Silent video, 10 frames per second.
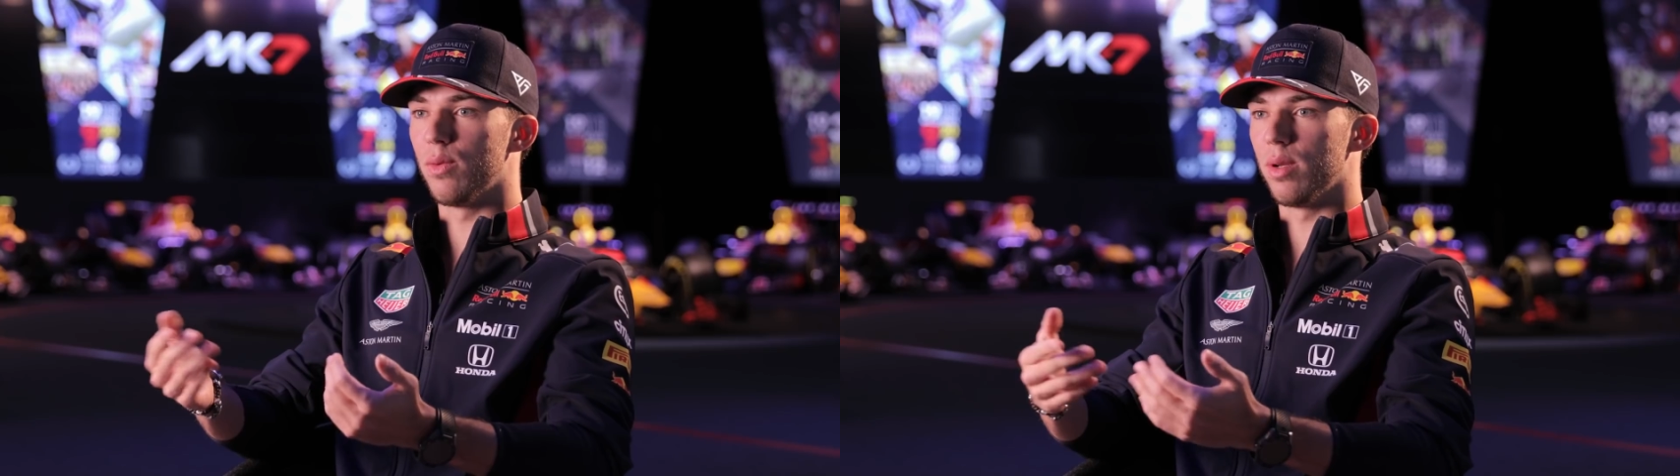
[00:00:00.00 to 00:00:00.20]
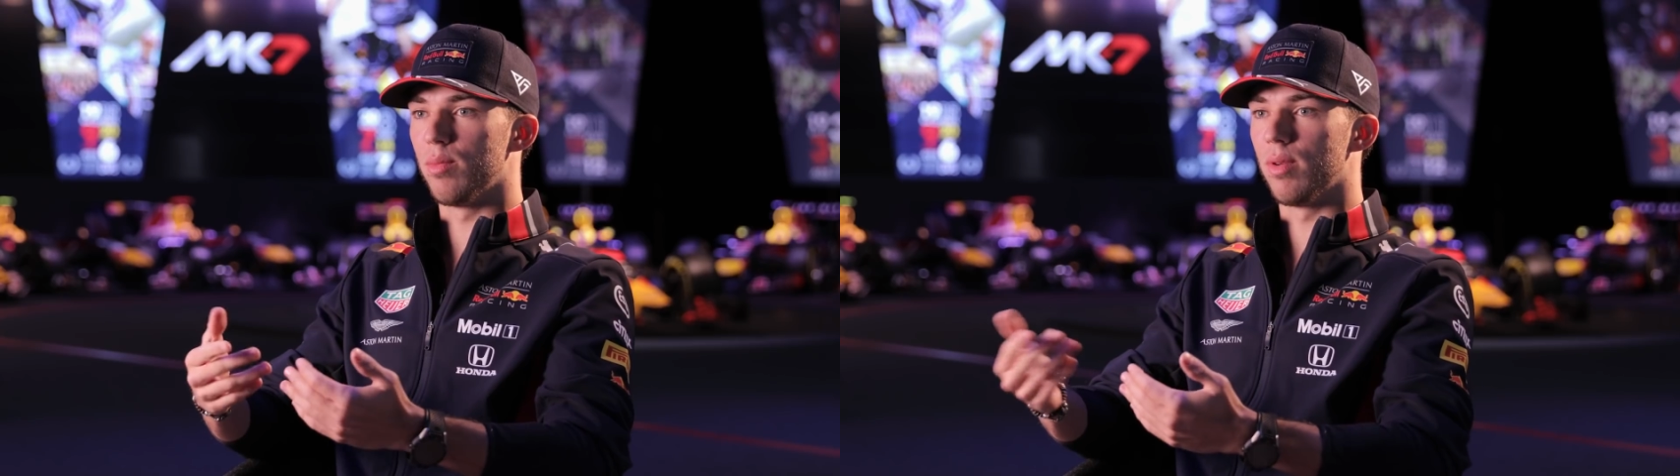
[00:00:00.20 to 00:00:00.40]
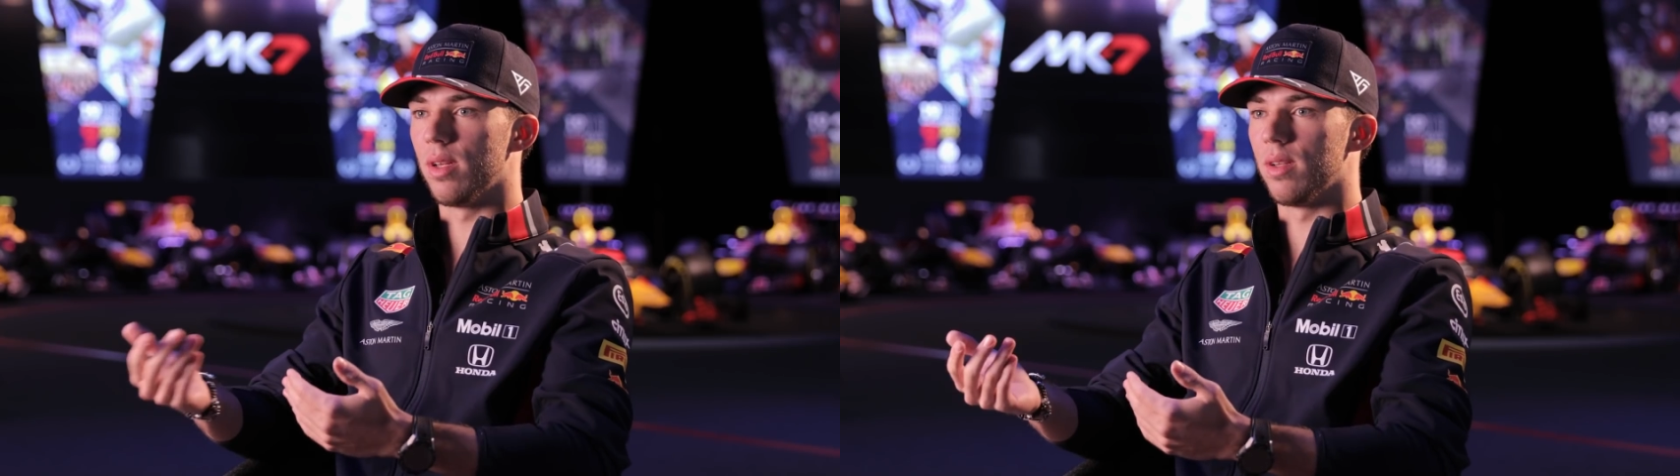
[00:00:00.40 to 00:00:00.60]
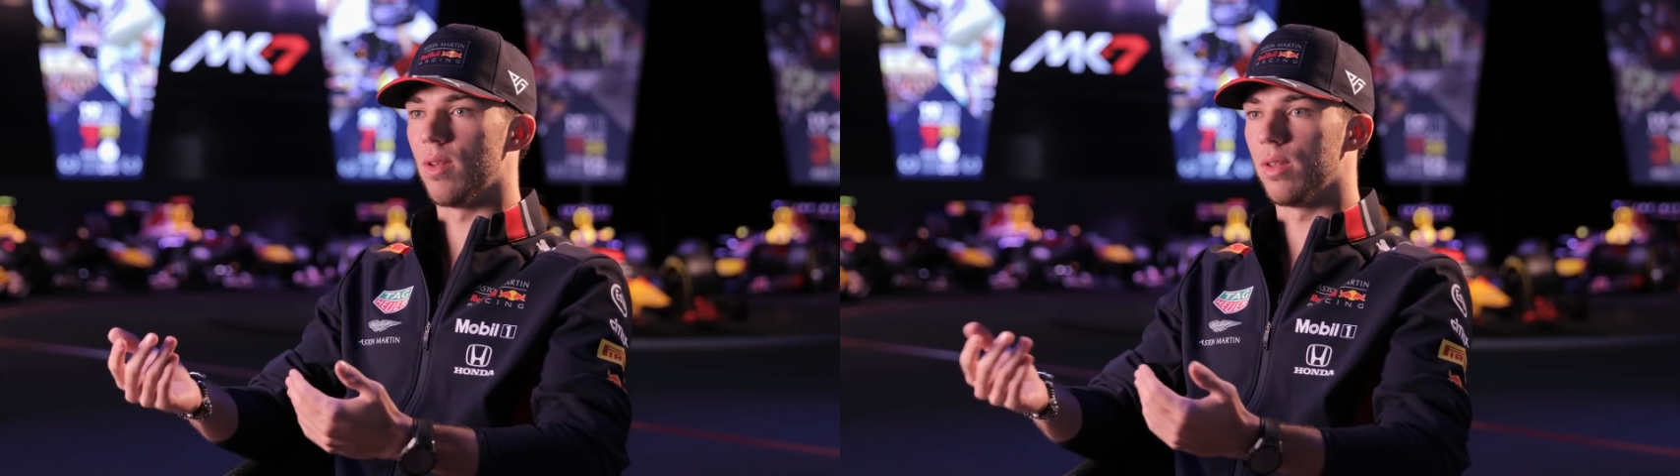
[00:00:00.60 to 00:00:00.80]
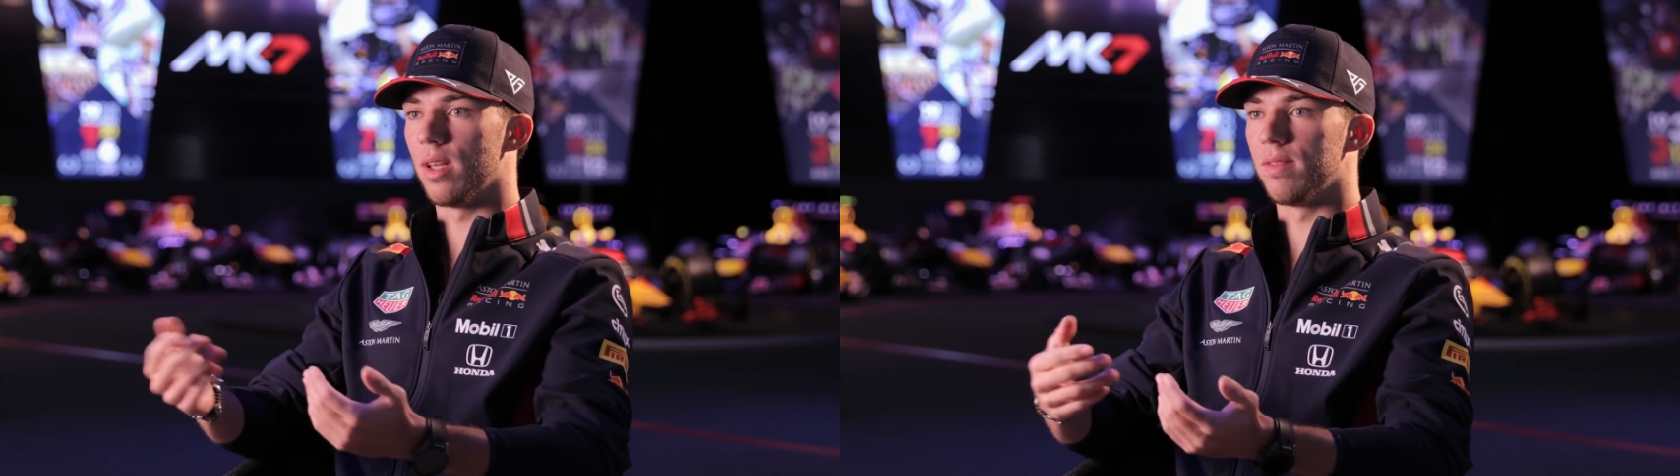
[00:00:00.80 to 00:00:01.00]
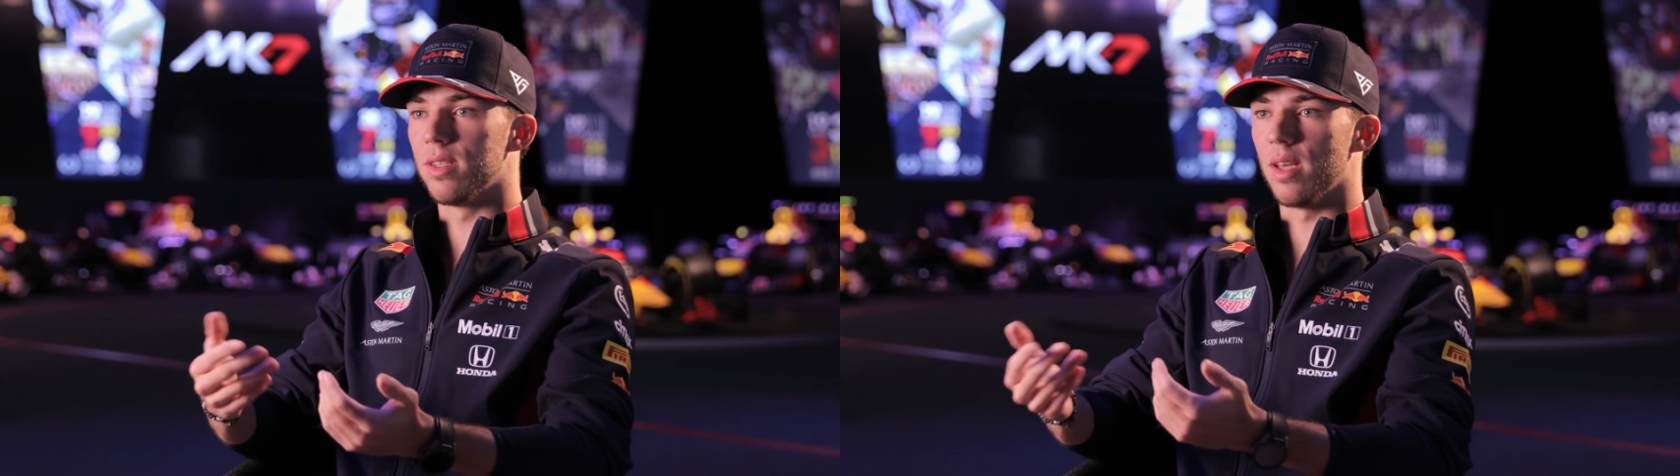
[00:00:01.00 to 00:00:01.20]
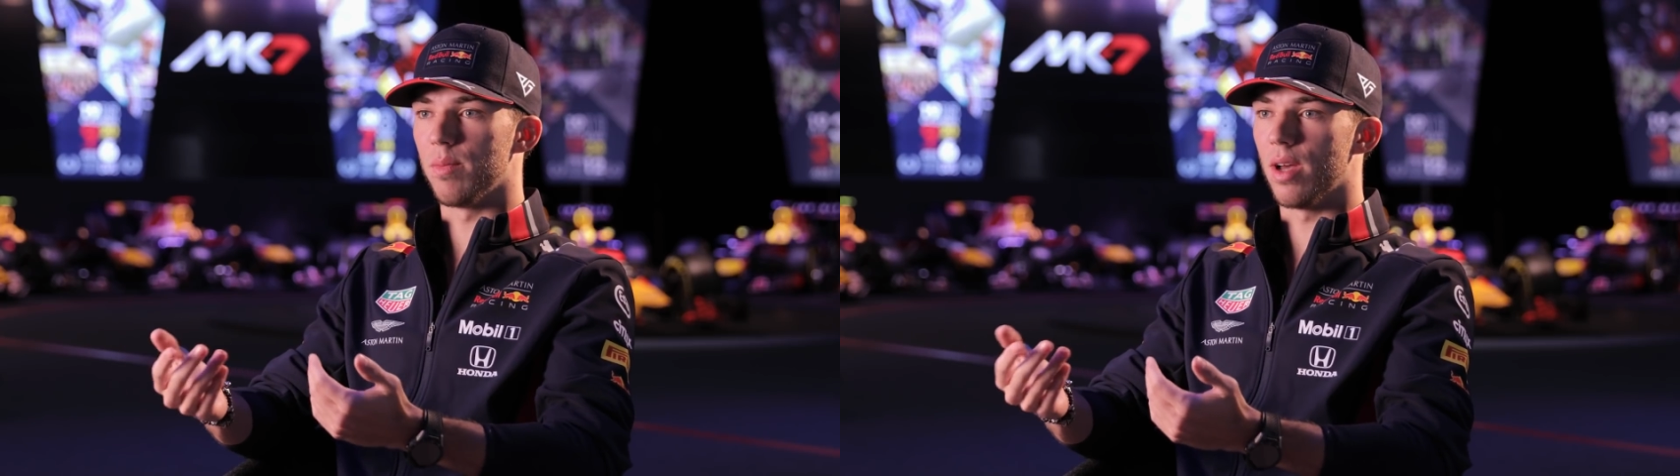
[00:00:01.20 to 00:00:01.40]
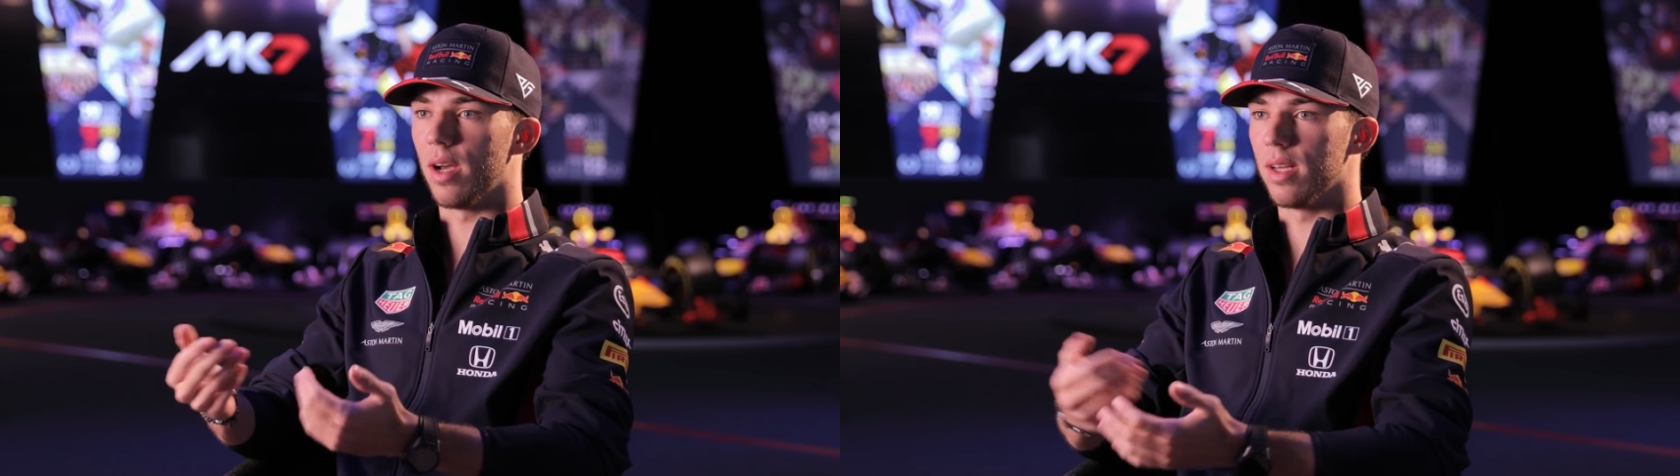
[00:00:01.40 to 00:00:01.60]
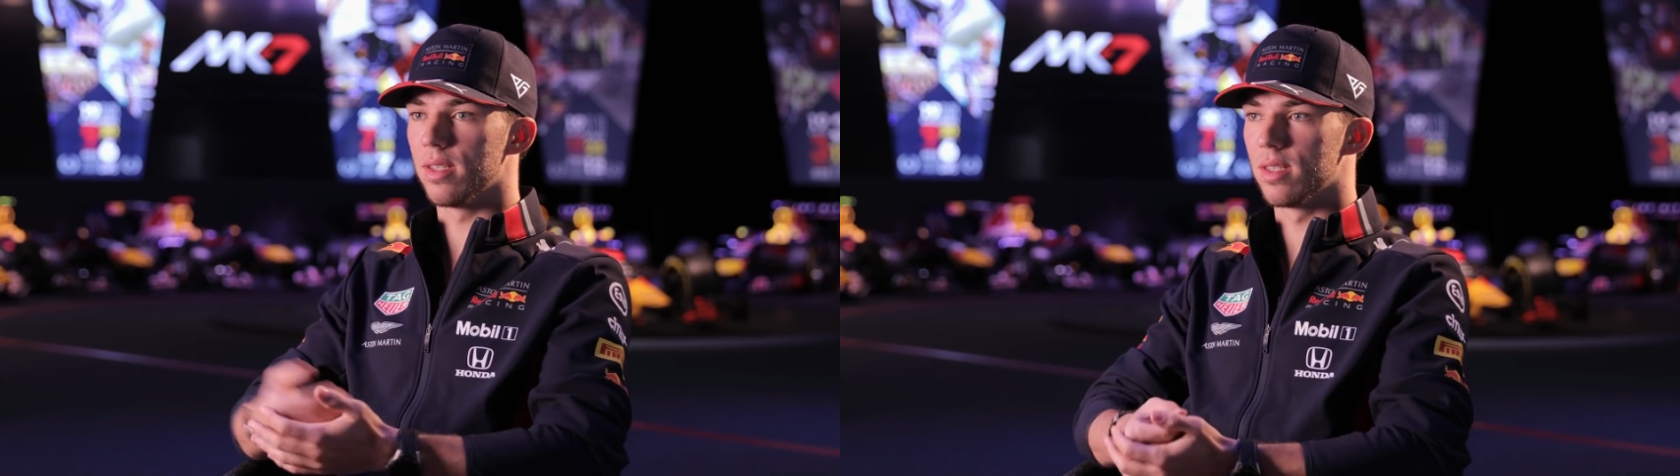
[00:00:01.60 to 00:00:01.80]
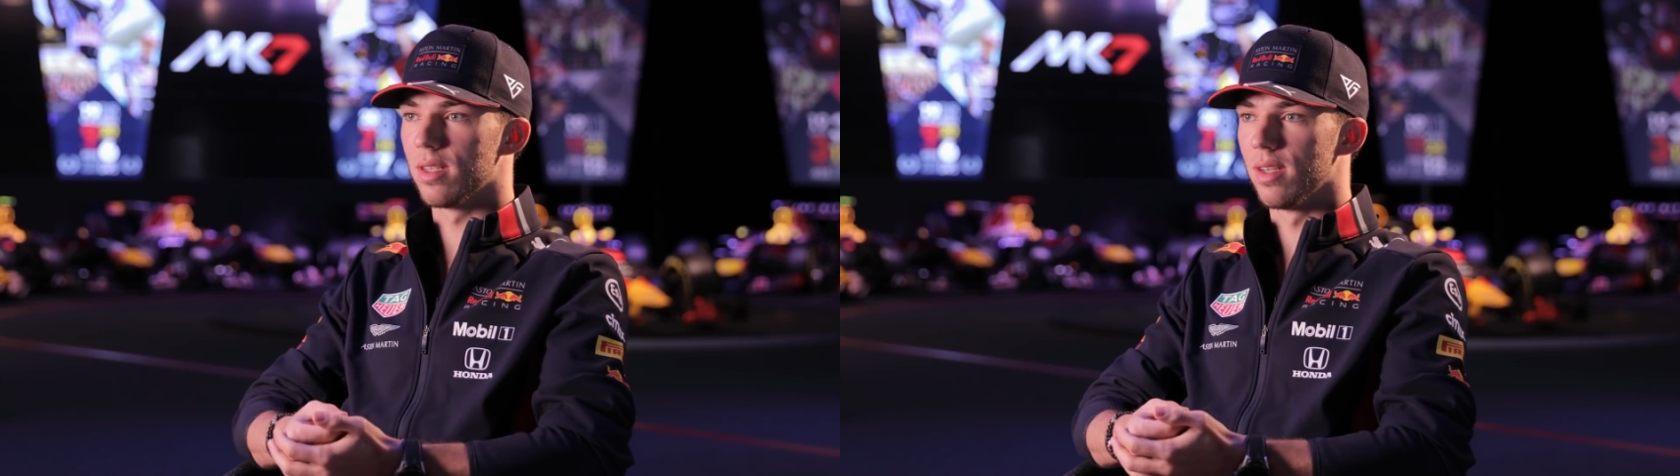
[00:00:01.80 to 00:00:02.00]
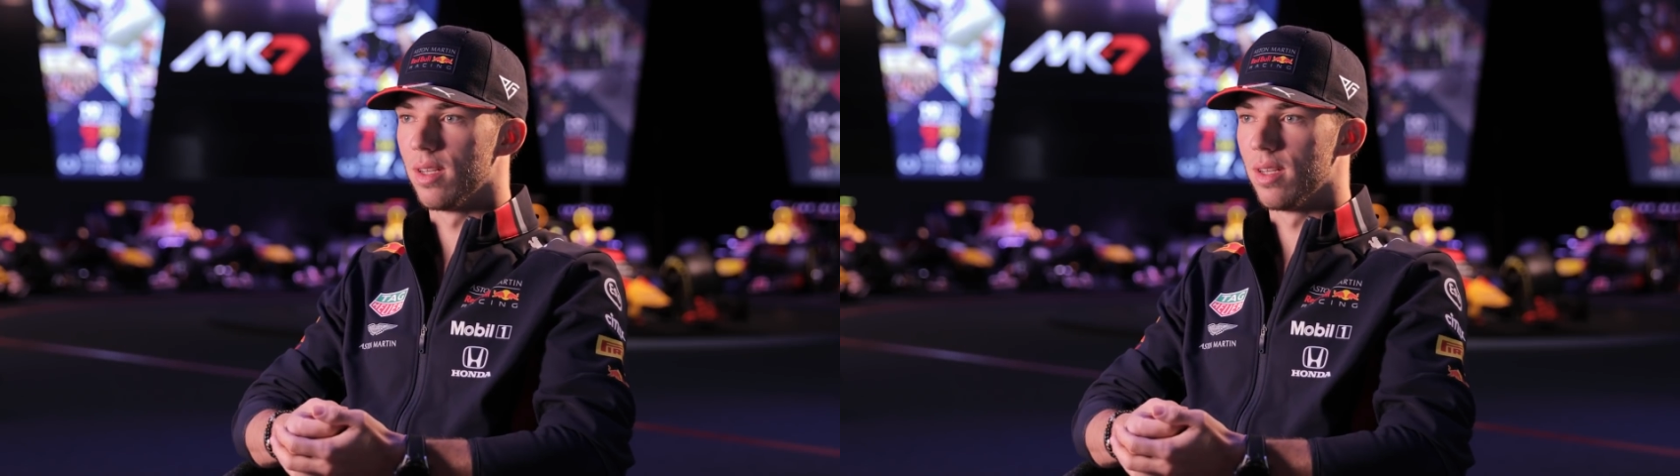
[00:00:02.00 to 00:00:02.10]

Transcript: Red Bull and Honda have the same targets,